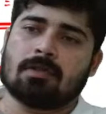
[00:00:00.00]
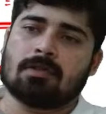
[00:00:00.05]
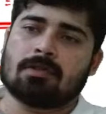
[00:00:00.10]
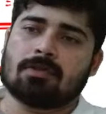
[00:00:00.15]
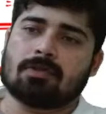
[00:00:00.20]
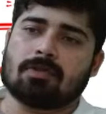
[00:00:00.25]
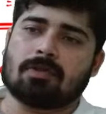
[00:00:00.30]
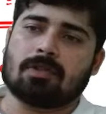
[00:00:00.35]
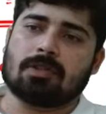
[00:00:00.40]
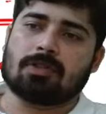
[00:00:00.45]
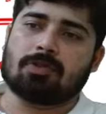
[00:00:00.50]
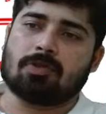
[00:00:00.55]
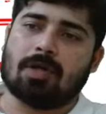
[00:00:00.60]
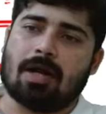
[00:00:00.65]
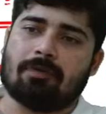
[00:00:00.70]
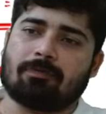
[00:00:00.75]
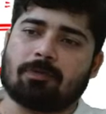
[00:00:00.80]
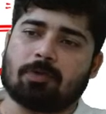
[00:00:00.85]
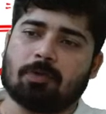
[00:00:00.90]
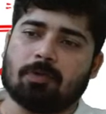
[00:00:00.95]
So this you
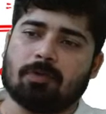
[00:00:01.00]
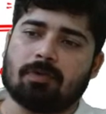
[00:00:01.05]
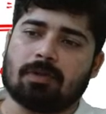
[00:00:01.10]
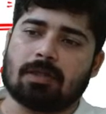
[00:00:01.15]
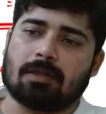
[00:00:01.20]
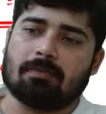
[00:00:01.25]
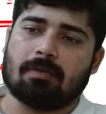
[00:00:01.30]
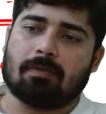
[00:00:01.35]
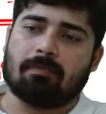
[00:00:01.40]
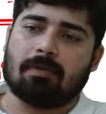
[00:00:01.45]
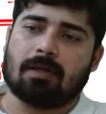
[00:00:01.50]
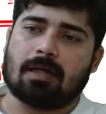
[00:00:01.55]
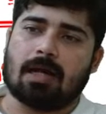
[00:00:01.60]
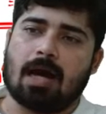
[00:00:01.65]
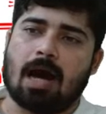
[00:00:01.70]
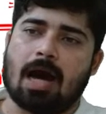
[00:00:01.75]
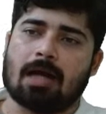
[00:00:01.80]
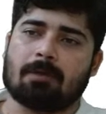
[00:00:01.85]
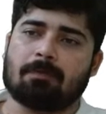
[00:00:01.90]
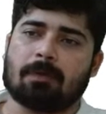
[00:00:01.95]
have to remember.
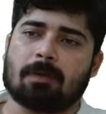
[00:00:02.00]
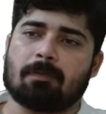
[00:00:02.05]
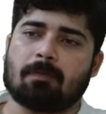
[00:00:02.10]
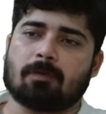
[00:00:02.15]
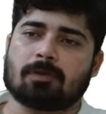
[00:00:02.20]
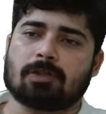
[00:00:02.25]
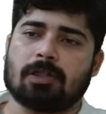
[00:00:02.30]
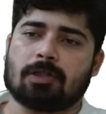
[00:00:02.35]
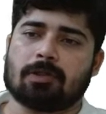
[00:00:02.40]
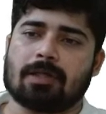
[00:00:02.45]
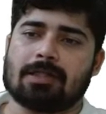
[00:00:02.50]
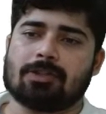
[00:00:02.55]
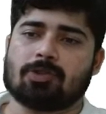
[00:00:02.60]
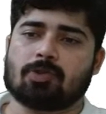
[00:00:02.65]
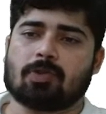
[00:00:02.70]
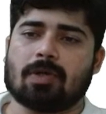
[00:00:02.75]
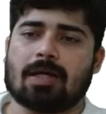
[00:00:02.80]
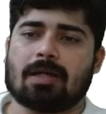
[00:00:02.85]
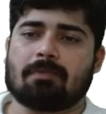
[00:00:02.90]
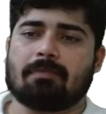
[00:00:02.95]
R proportional to n
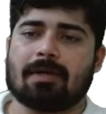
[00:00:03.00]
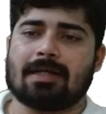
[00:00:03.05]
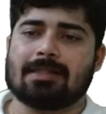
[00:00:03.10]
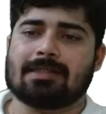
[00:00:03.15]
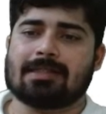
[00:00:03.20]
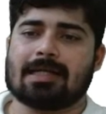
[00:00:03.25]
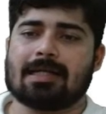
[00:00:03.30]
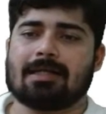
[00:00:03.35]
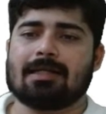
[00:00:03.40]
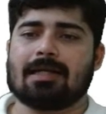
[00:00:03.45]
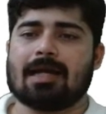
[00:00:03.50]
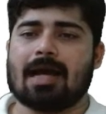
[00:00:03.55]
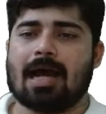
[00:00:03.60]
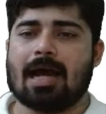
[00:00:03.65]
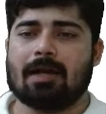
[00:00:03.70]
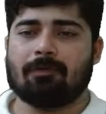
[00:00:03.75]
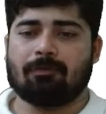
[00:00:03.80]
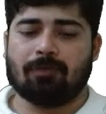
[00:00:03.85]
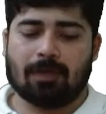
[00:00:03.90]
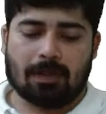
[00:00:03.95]
square by z
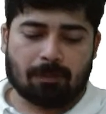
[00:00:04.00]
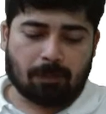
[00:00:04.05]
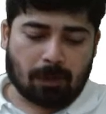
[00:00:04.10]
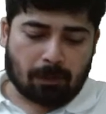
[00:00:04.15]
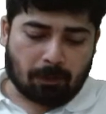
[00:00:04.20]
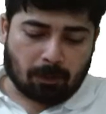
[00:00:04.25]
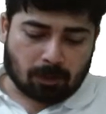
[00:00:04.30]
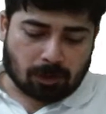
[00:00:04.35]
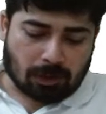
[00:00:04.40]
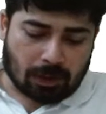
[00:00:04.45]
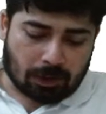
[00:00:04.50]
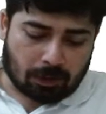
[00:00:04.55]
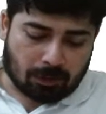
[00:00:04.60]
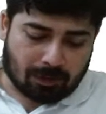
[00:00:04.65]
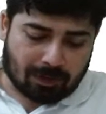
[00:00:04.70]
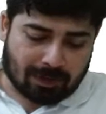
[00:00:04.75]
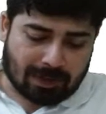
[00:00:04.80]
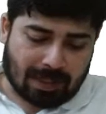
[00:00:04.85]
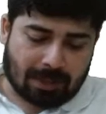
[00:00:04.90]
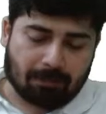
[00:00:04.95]
and V proportional to
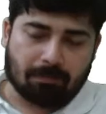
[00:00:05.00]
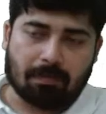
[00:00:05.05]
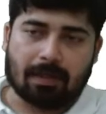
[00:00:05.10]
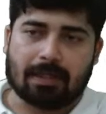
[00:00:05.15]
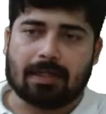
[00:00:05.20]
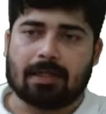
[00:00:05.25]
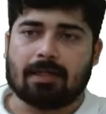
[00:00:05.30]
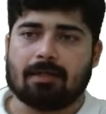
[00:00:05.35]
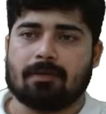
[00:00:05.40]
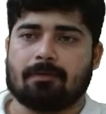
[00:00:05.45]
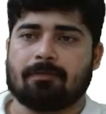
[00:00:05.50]
z by n.